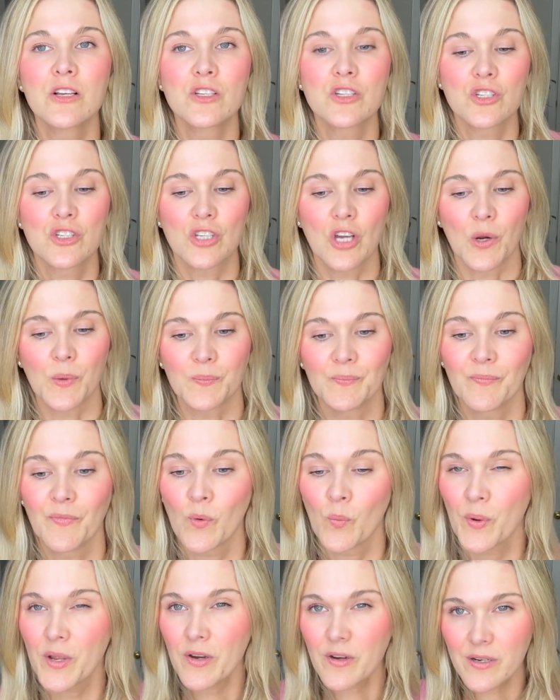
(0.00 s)
So
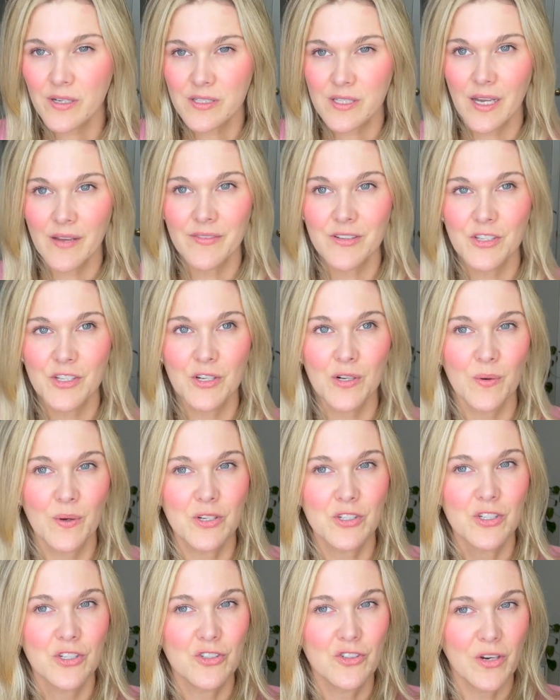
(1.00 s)
we are going to dive into your
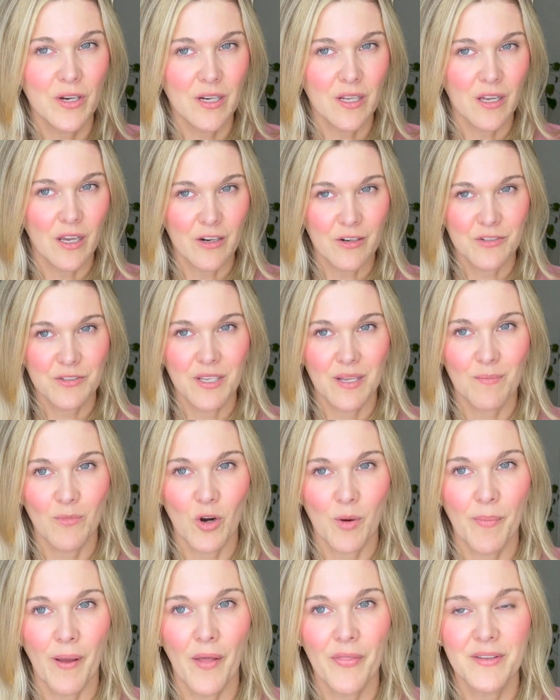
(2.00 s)
questions, trying to understand more
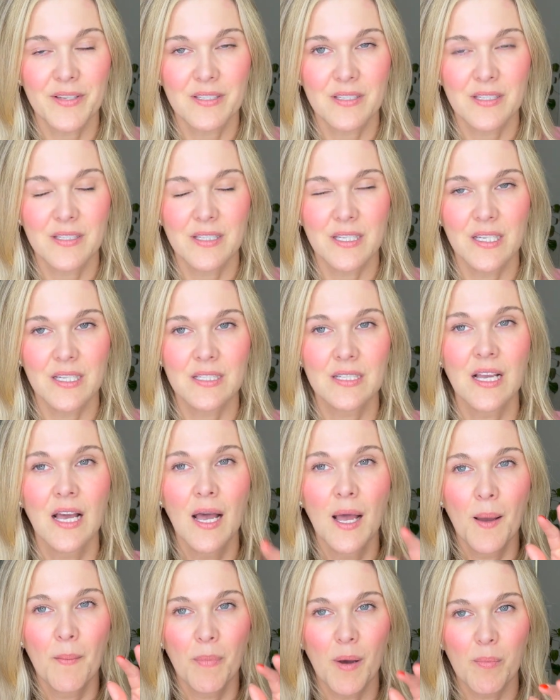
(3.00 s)
about this disease.
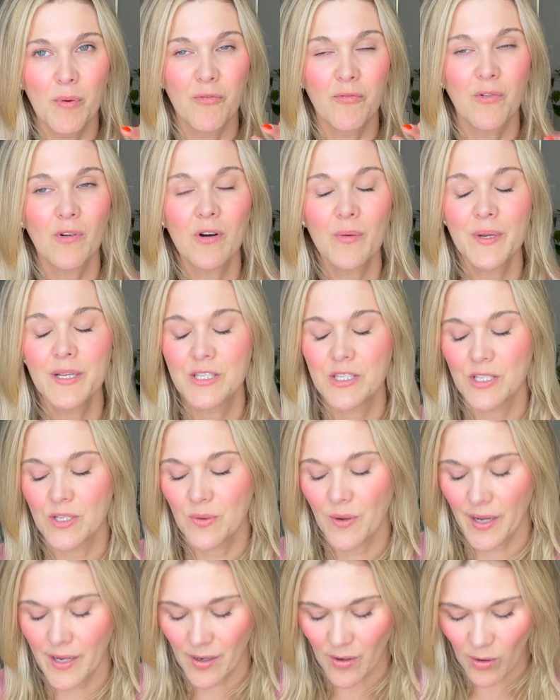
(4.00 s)
But before we do,
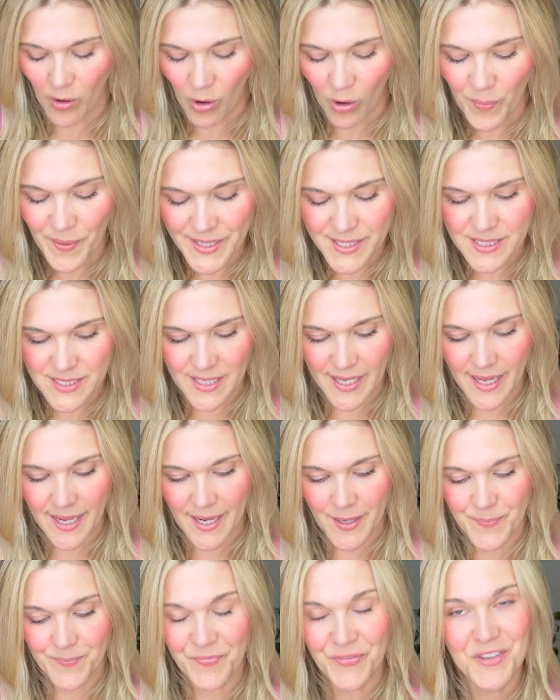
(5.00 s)
I always
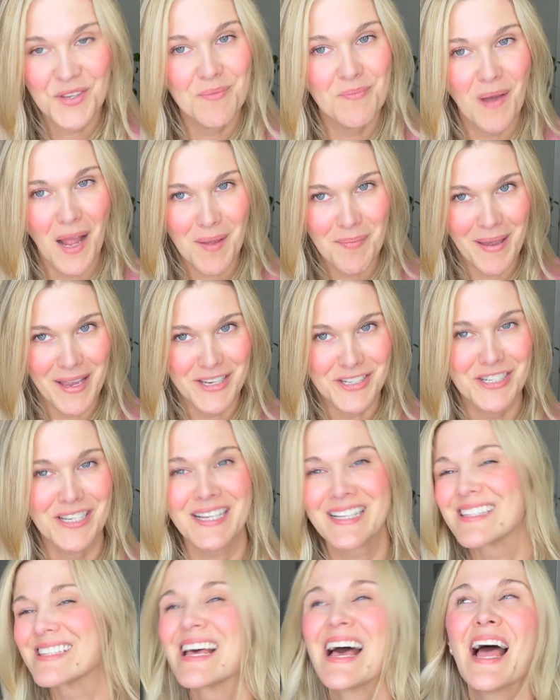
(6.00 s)
say to my
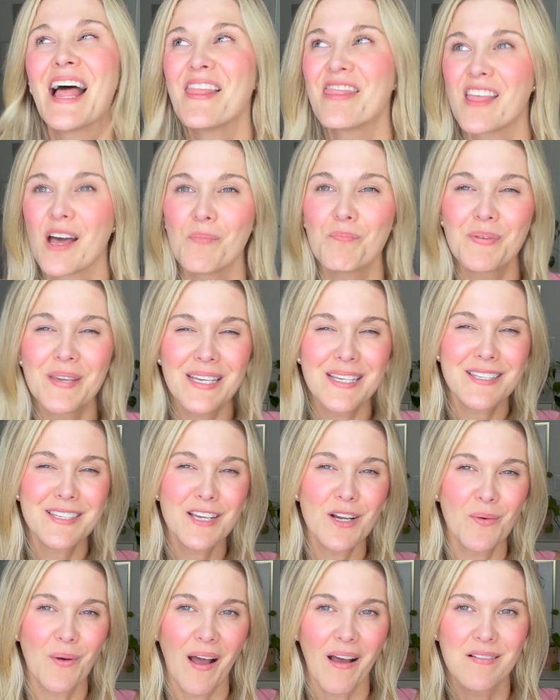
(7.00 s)
patients that
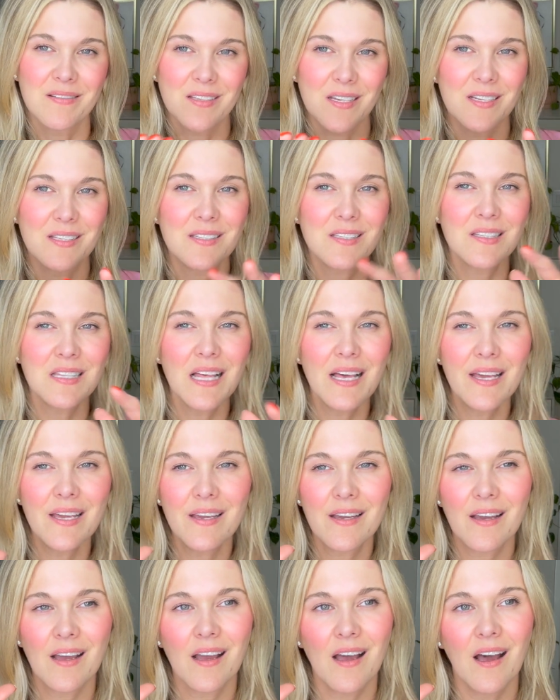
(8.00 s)
PCOS, it's
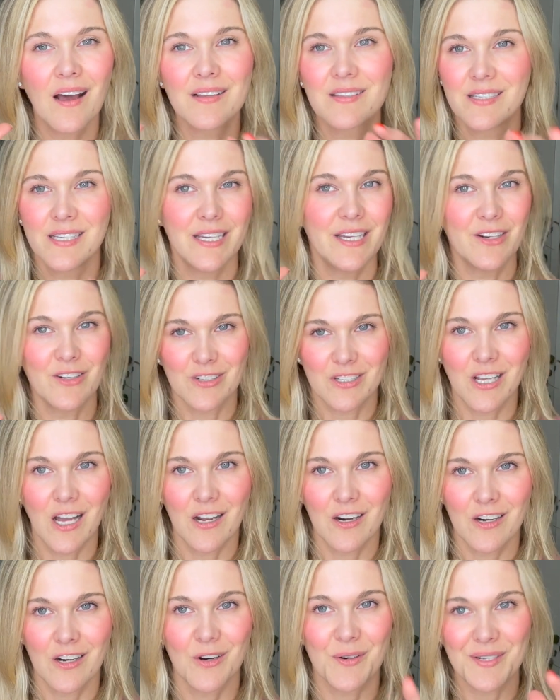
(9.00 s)
like a
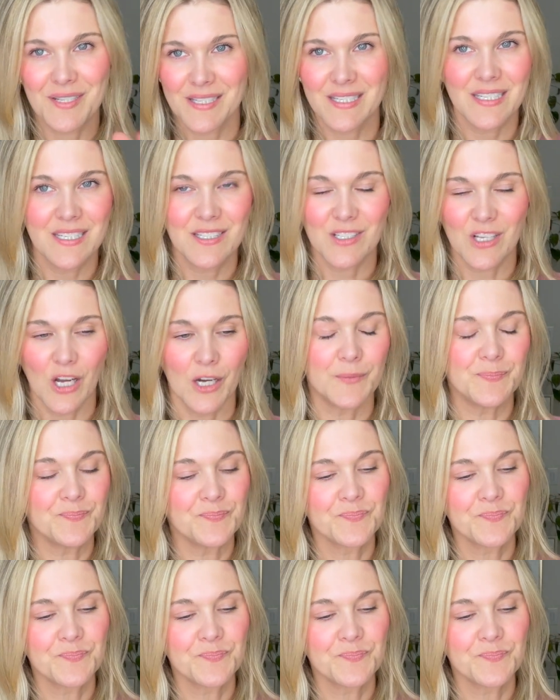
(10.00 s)
teeter-totter or a seesaw.